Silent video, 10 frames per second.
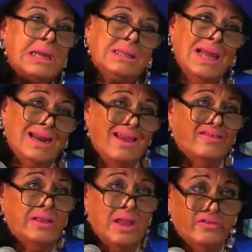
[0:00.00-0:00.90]
That
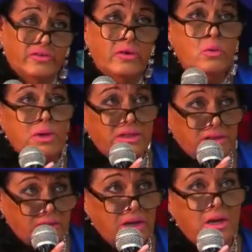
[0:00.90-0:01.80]
has a lot to do
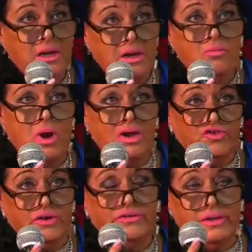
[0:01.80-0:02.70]
with
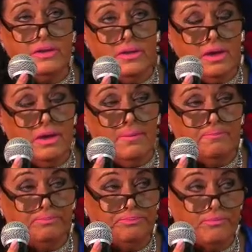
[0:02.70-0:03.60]
projects and
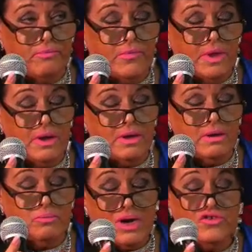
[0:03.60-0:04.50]
um,
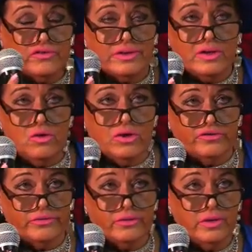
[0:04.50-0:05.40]
projects like
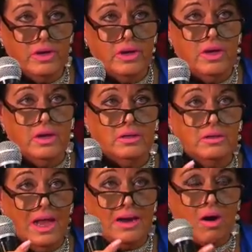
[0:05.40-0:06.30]
yours yeah.
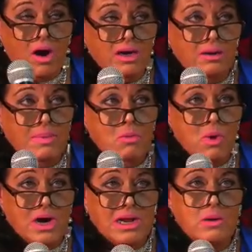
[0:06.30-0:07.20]
that are going to be
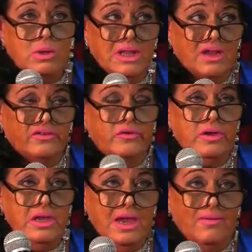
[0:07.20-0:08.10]
working with us to
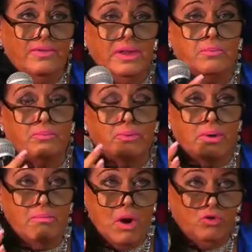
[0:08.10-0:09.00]
give the
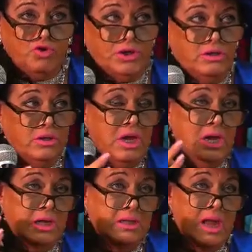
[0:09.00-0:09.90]
promotion,
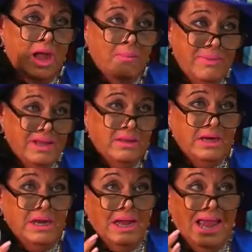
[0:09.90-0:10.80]
the
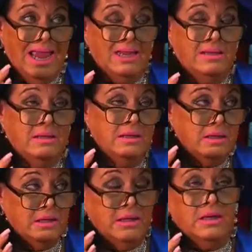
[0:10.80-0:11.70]
ability, and
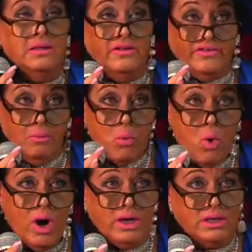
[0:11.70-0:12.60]
the
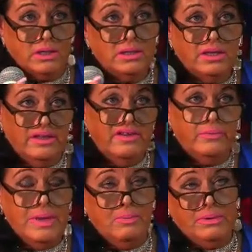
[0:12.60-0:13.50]
support that these
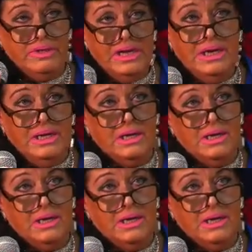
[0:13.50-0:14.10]
people need.